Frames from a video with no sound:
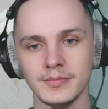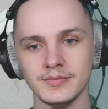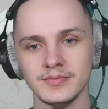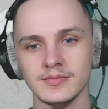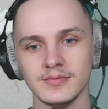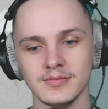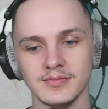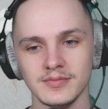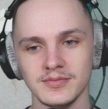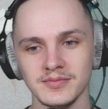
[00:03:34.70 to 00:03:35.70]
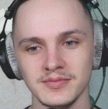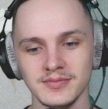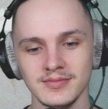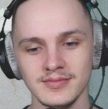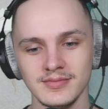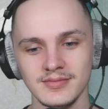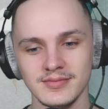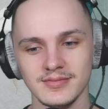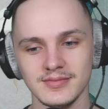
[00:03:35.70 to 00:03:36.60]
No one is speaking in this clip.